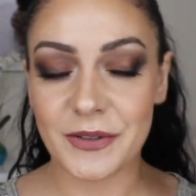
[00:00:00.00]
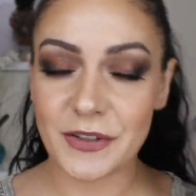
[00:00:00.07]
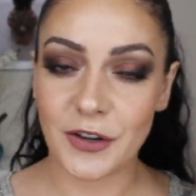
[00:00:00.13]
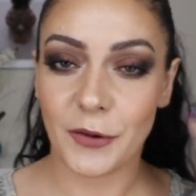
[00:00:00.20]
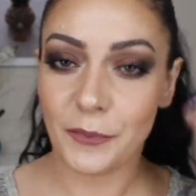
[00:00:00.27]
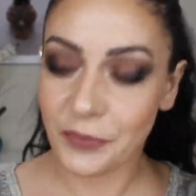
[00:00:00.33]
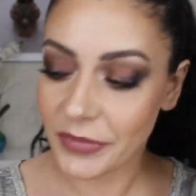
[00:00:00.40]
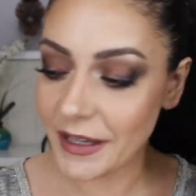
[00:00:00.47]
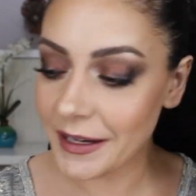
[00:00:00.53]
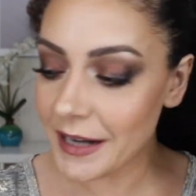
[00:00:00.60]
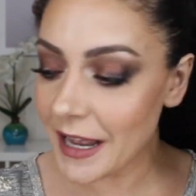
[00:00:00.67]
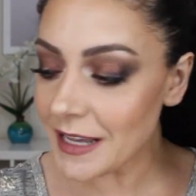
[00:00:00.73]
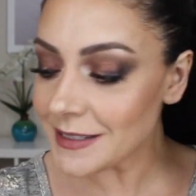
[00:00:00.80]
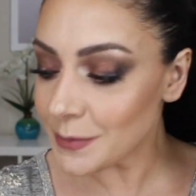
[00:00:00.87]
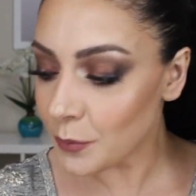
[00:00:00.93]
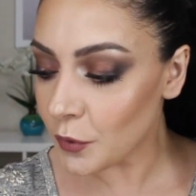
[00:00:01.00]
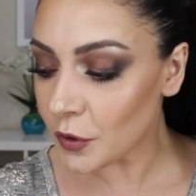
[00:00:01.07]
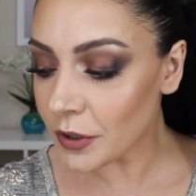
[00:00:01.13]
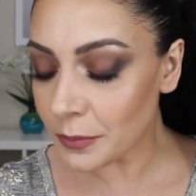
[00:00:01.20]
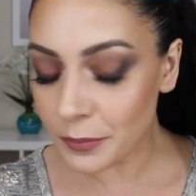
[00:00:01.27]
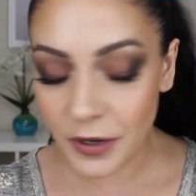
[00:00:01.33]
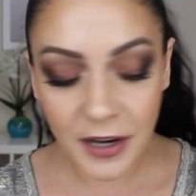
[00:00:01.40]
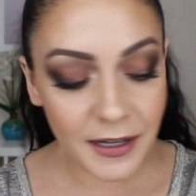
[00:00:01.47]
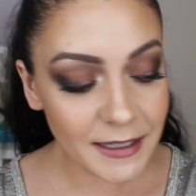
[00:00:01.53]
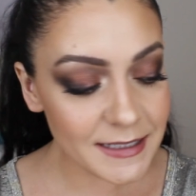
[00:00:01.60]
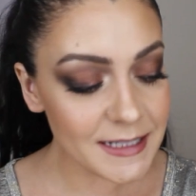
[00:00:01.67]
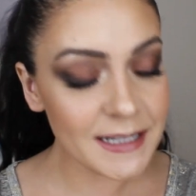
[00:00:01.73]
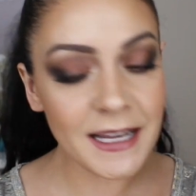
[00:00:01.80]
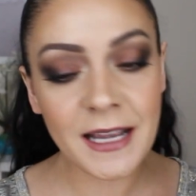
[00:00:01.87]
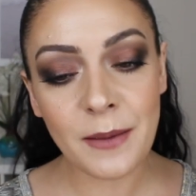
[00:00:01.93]
So it has more
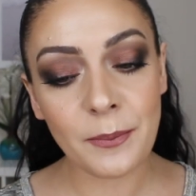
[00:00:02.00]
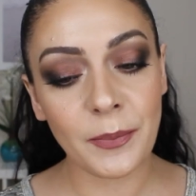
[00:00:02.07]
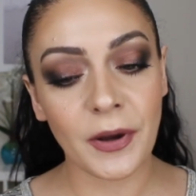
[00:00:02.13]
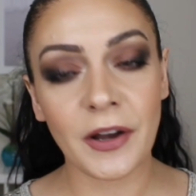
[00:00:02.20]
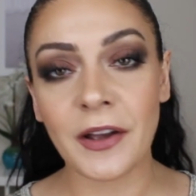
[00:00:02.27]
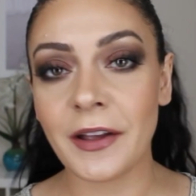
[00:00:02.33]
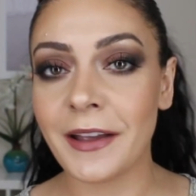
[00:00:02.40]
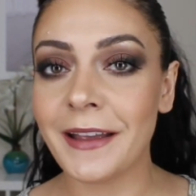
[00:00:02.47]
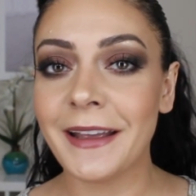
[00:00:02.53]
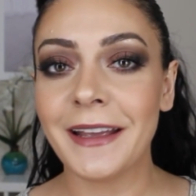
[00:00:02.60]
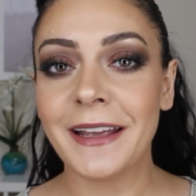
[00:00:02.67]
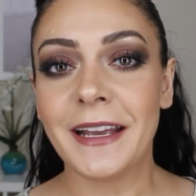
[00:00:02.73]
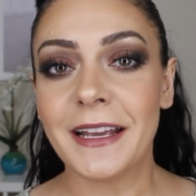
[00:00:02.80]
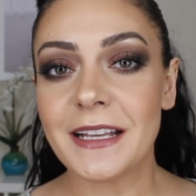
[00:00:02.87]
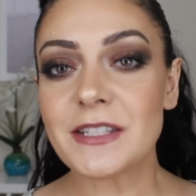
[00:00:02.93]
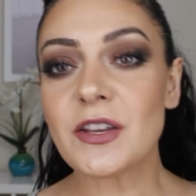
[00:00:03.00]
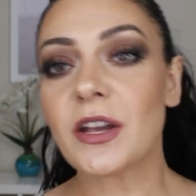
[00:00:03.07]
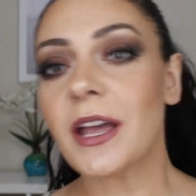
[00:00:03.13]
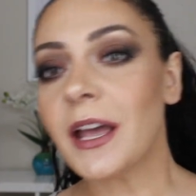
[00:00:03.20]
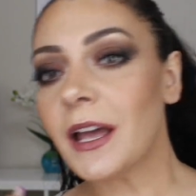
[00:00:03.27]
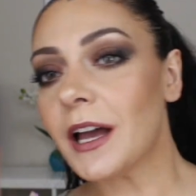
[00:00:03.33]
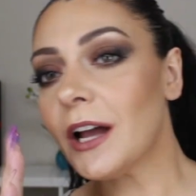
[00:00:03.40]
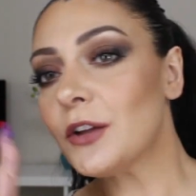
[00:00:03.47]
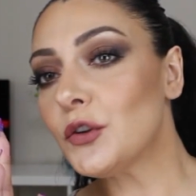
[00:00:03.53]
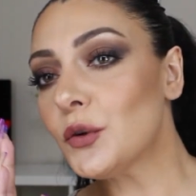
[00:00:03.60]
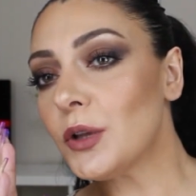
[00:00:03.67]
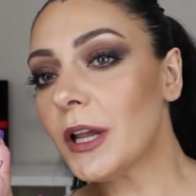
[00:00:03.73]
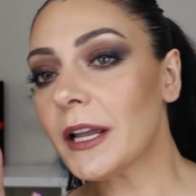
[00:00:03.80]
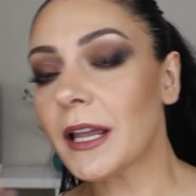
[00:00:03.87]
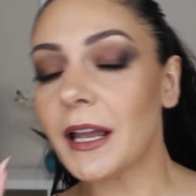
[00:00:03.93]
product in it, but it's okay i
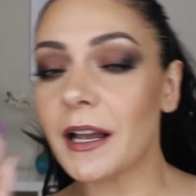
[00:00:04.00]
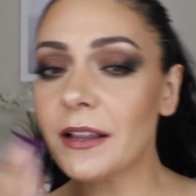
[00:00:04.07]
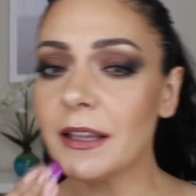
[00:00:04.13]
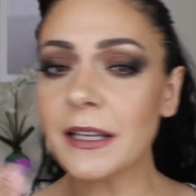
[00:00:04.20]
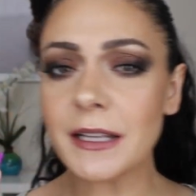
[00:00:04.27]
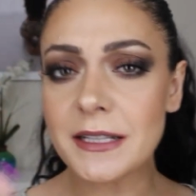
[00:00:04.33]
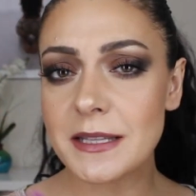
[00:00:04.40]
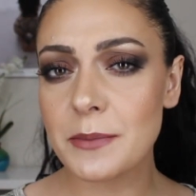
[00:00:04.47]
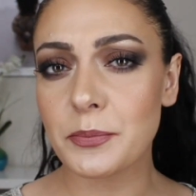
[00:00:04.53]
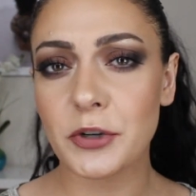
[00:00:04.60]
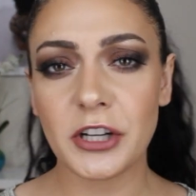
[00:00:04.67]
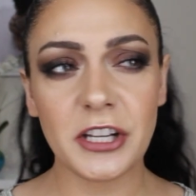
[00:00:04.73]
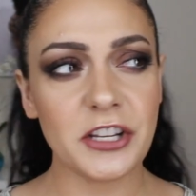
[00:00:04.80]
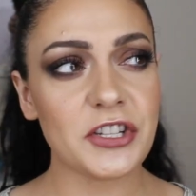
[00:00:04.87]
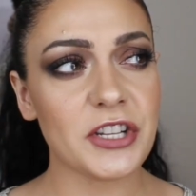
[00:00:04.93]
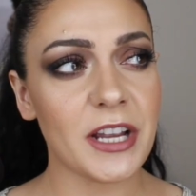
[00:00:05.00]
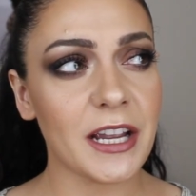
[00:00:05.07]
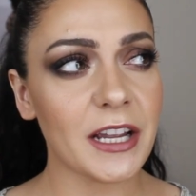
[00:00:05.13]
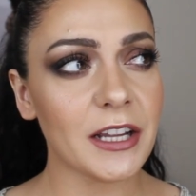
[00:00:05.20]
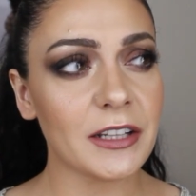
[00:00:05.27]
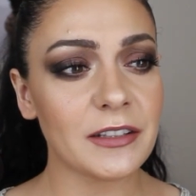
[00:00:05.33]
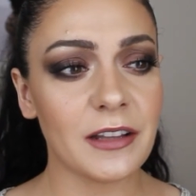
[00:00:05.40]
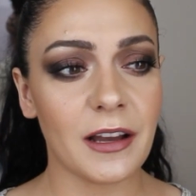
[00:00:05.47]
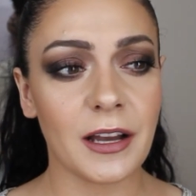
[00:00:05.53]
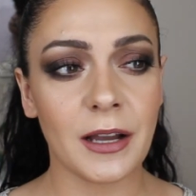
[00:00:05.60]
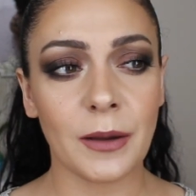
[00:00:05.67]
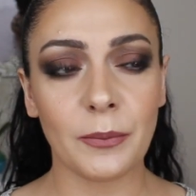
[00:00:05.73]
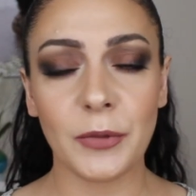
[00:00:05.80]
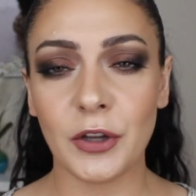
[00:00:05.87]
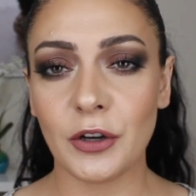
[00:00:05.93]
do like it i think it's a pretty shade
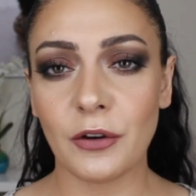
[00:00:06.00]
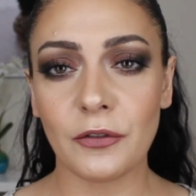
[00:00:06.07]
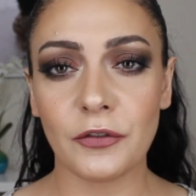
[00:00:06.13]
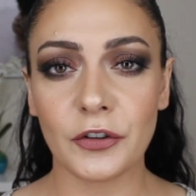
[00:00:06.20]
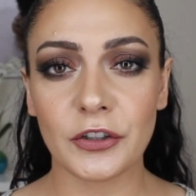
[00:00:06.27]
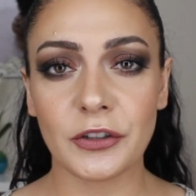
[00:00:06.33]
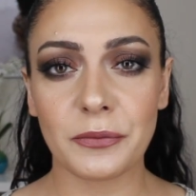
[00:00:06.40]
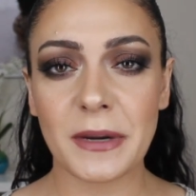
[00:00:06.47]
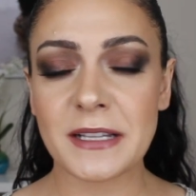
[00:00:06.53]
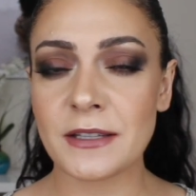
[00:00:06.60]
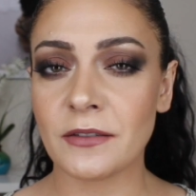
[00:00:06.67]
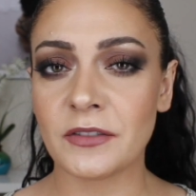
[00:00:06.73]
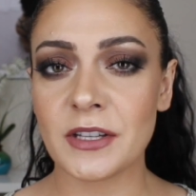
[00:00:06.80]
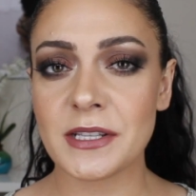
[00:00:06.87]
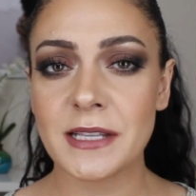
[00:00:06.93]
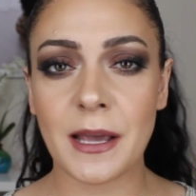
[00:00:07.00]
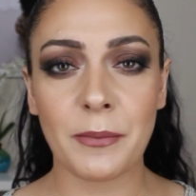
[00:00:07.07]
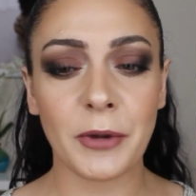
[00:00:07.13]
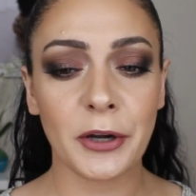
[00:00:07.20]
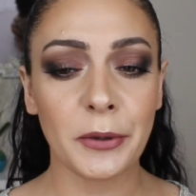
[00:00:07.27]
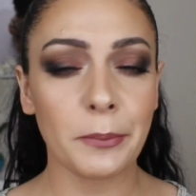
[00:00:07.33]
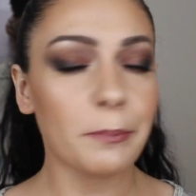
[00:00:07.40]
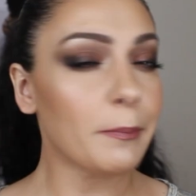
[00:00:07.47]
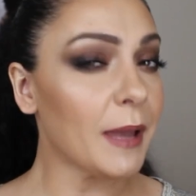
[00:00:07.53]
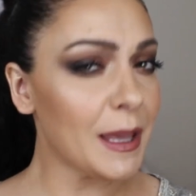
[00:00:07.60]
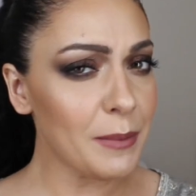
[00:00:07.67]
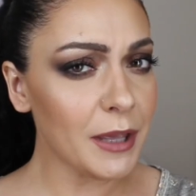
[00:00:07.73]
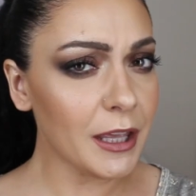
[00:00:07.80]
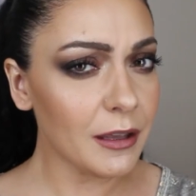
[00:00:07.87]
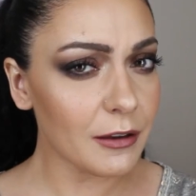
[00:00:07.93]
um, you know for the rest of the summer
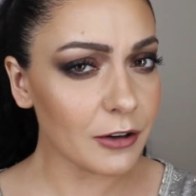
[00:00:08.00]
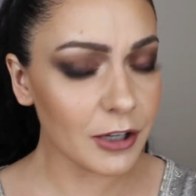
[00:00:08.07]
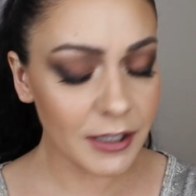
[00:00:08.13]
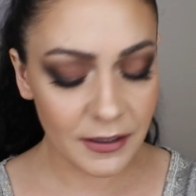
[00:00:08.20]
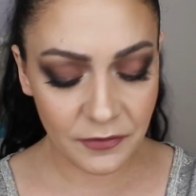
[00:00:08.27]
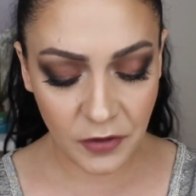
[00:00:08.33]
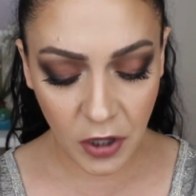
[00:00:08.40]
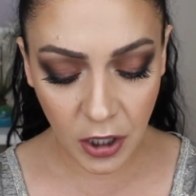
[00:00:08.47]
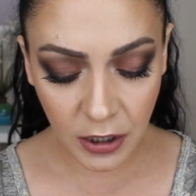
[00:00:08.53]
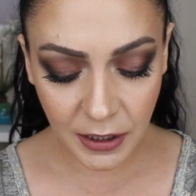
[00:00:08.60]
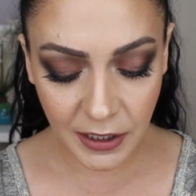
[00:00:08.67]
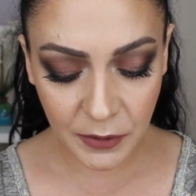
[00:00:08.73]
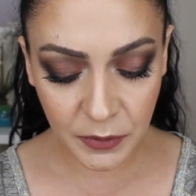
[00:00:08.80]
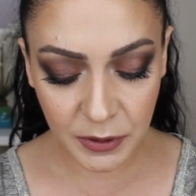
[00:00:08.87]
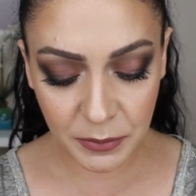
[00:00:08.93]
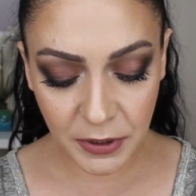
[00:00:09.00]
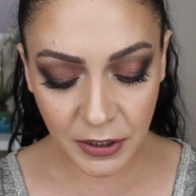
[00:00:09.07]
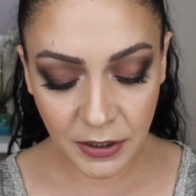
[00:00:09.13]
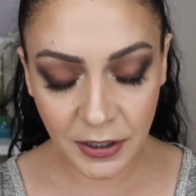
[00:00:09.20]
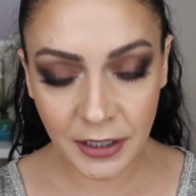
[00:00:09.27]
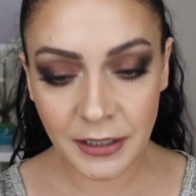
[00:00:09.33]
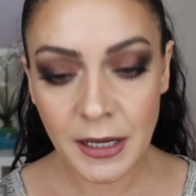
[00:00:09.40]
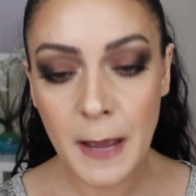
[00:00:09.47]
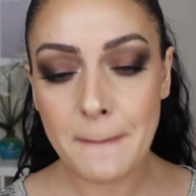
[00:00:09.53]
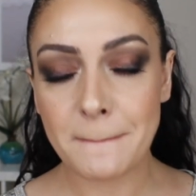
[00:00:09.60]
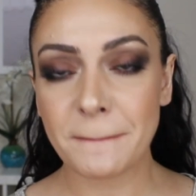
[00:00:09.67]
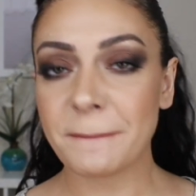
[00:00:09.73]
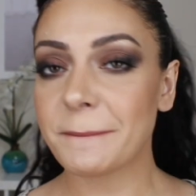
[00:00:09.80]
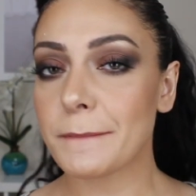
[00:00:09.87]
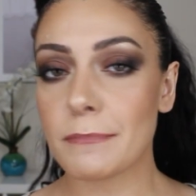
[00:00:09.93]
maybe early fall it would be good
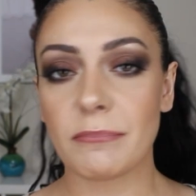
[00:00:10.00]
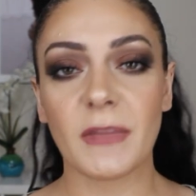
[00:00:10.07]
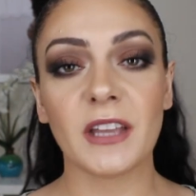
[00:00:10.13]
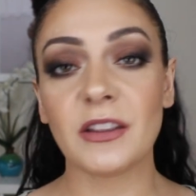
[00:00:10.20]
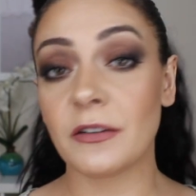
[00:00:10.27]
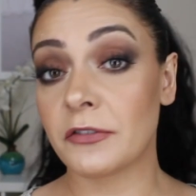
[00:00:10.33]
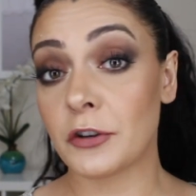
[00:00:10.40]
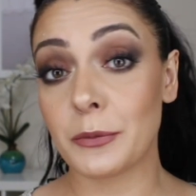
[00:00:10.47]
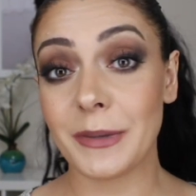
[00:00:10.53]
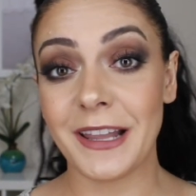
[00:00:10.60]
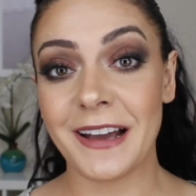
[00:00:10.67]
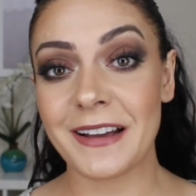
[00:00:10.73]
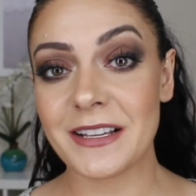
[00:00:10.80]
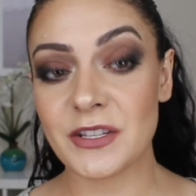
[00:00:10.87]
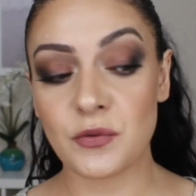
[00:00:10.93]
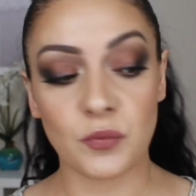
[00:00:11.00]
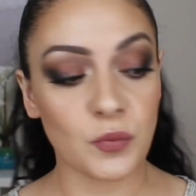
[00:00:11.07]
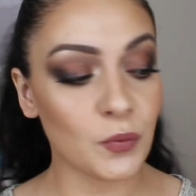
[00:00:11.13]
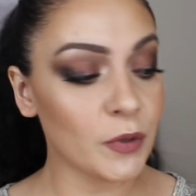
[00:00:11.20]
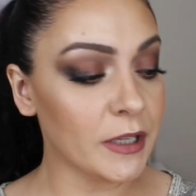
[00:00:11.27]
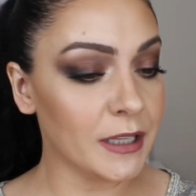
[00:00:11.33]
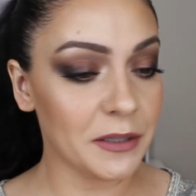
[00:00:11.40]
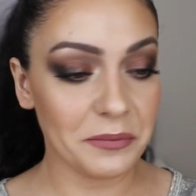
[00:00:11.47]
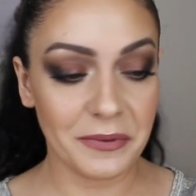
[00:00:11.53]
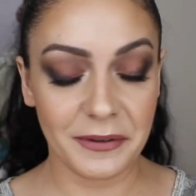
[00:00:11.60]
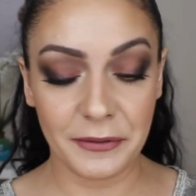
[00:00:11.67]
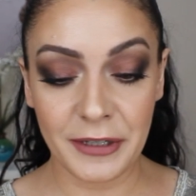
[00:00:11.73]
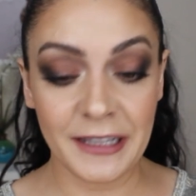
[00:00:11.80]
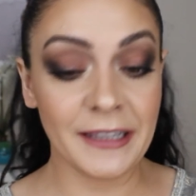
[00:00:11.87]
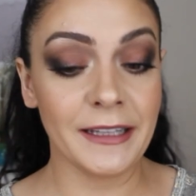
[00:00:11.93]
and the formula is really
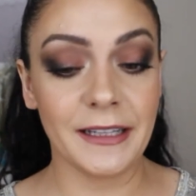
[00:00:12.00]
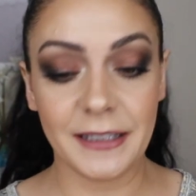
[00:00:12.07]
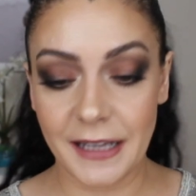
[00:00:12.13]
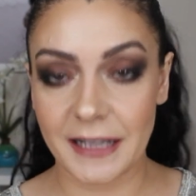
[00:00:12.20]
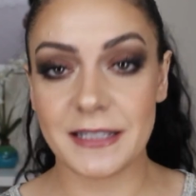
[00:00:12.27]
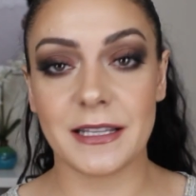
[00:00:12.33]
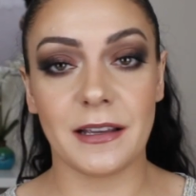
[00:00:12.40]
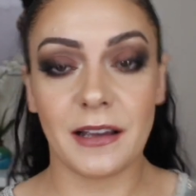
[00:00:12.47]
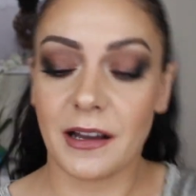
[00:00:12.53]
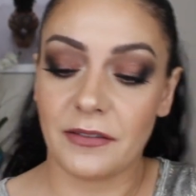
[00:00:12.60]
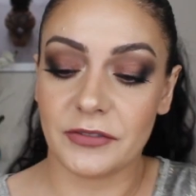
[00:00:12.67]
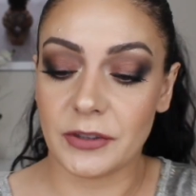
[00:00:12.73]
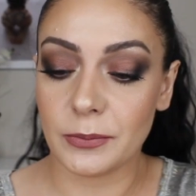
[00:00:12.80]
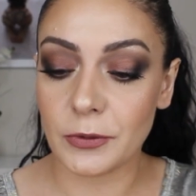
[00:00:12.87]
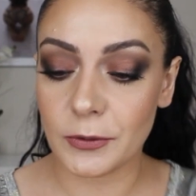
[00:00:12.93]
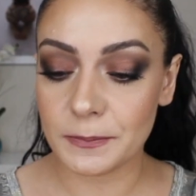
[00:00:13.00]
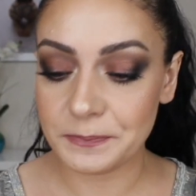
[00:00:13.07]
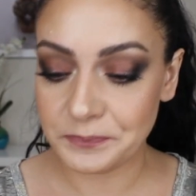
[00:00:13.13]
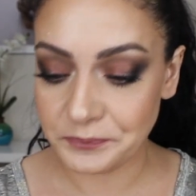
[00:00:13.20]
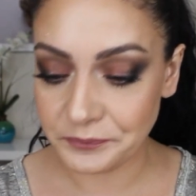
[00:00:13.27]
really nice and comfortable